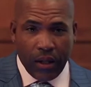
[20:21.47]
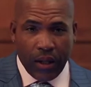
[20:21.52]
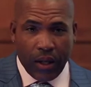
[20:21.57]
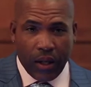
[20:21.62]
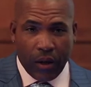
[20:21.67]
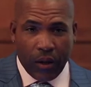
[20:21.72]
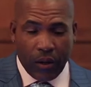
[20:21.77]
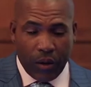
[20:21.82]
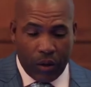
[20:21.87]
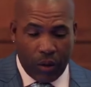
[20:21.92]
You
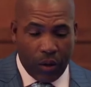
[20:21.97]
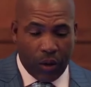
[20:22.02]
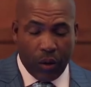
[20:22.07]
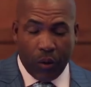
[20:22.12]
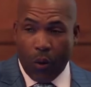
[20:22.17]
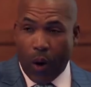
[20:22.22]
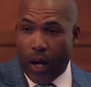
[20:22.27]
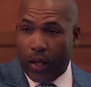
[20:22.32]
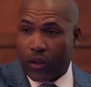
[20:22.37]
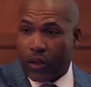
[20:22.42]
know, you
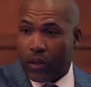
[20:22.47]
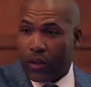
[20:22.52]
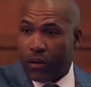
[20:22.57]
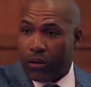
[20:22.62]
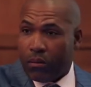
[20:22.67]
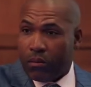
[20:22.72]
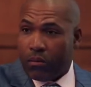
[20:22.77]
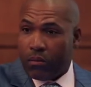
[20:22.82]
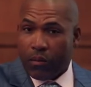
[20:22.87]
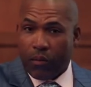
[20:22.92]
could watch
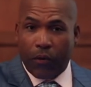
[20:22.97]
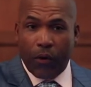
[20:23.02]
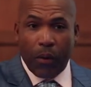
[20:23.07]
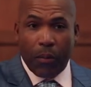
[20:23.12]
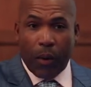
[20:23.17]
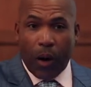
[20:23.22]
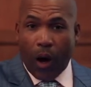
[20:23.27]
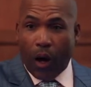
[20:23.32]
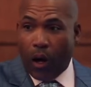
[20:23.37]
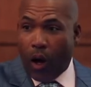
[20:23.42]

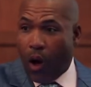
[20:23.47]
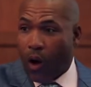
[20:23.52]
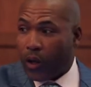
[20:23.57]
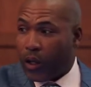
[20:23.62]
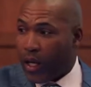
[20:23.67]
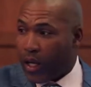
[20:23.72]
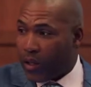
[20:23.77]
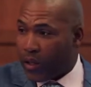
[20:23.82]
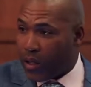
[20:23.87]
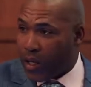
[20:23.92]
football all
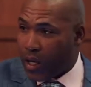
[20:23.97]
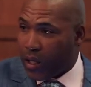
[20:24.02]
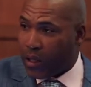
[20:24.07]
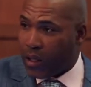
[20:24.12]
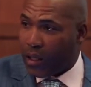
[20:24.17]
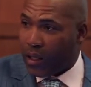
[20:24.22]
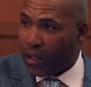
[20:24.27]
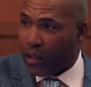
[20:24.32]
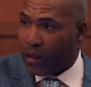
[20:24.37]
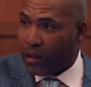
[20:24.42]
day
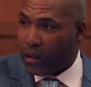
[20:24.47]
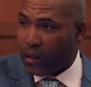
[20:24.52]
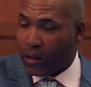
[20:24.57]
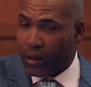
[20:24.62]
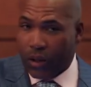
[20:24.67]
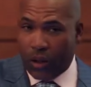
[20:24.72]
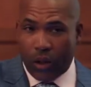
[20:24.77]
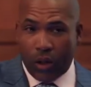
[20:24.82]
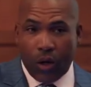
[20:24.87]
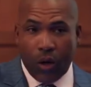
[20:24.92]
Sunday.
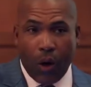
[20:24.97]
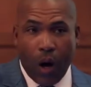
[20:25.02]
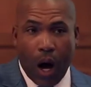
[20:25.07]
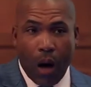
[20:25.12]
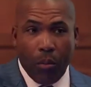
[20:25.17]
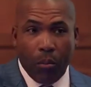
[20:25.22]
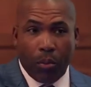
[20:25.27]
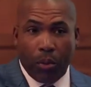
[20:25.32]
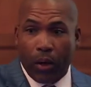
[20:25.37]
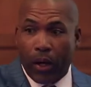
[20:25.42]
You could go
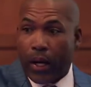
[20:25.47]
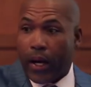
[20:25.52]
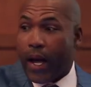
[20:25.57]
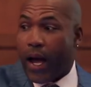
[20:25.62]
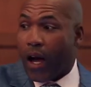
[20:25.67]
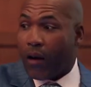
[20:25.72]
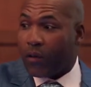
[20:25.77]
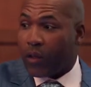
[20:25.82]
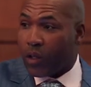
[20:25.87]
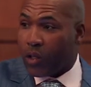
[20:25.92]
out and play
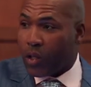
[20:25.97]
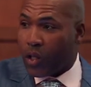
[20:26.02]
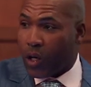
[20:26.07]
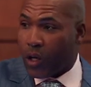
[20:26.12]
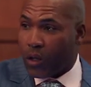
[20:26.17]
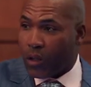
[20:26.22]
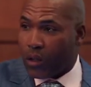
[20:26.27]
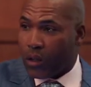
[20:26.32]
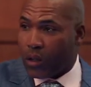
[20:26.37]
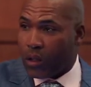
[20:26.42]
after
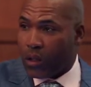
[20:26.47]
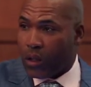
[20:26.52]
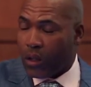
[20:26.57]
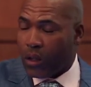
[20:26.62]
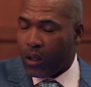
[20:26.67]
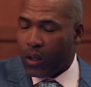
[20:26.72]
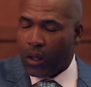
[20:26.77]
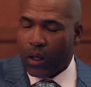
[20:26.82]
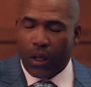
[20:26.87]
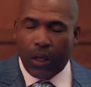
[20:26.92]
church.
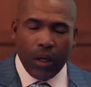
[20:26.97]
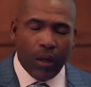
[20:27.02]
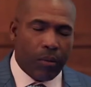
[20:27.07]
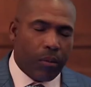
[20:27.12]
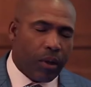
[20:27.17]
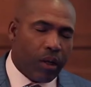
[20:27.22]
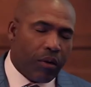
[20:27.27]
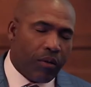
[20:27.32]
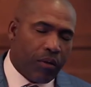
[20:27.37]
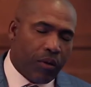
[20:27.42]

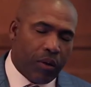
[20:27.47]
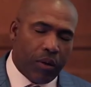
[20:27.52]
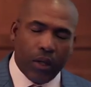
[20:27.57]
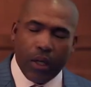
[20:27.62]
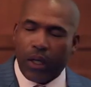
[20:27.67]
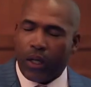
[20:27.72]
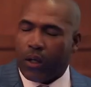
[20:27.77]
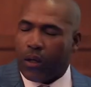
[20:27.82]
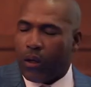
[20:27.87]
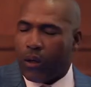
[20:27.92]
But if you
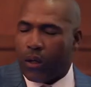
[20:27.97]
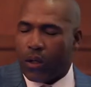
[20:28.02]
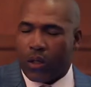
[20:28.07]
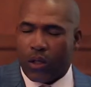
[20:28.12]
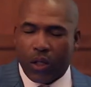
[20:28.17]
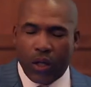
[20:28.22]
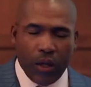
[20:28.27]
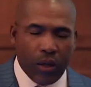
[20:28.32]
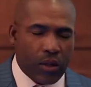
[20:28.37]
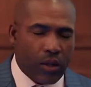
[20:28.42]
didn't go to
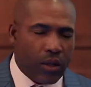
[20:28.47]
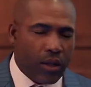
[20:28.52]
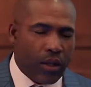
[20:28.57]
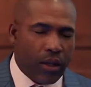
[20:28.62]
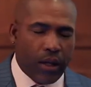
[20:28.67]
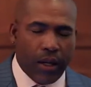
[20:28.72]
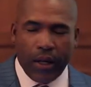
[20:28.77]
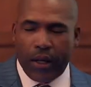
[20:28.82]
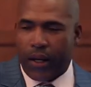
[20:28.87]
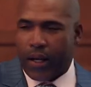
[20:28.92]
church,
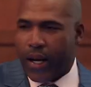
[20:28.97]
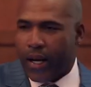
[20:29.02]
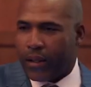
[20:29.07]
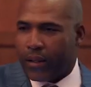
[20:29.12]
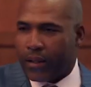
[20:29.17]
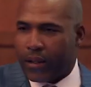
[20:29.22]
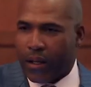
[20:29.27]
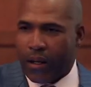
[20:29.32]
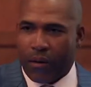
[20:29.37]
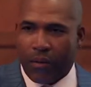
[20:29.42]
none of
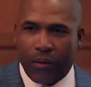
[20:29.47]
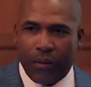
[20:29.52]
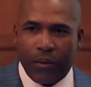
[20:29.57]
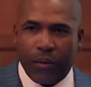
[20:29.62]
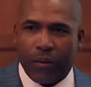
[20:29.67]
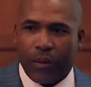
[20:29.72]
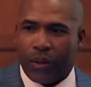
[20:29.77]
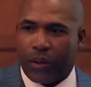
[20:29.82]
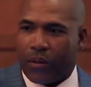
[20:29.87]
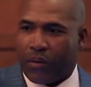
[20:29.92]
that stuff
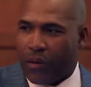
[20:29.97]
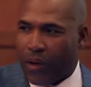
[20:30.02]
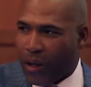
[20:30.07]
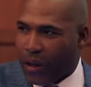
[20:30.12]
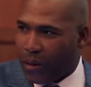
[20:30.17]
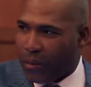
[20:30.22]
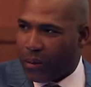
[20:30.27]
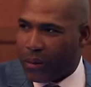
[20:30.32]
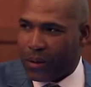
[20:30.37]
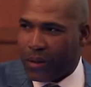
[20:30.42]
was
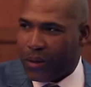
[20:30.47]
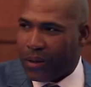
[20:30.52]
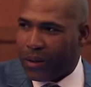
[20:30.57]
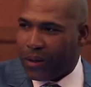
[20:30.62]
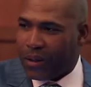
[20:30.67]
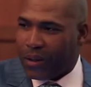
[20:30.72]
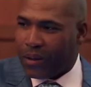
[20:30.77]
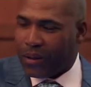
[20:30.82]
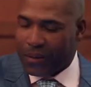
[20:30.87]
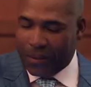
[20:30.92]
available to you.